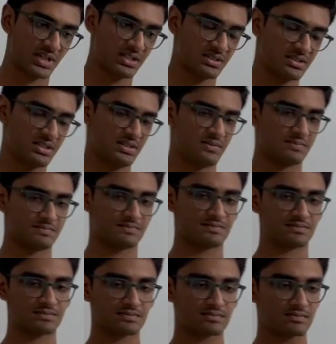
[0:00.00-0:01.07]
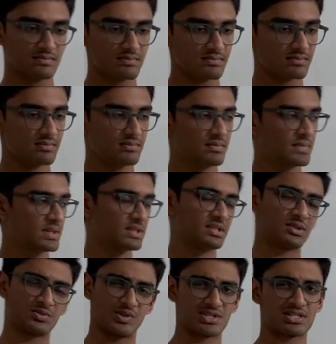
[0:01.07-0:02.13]
See, this
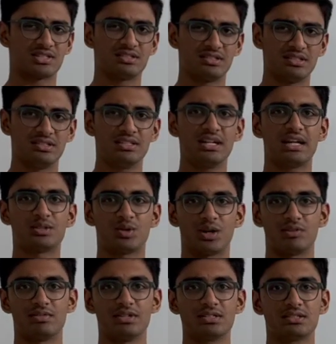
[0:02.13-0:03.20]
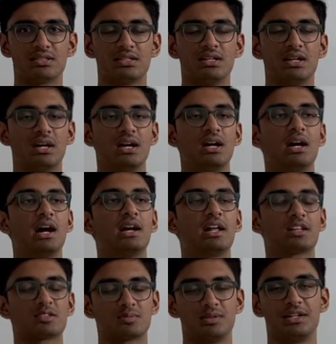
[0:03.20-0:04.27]
question is easy as always. I'll
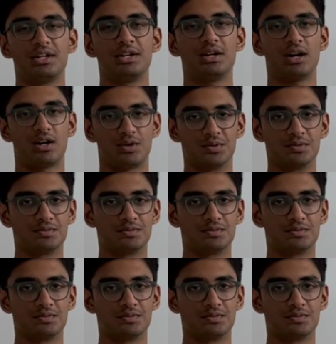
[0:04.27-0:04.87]
explain to you how.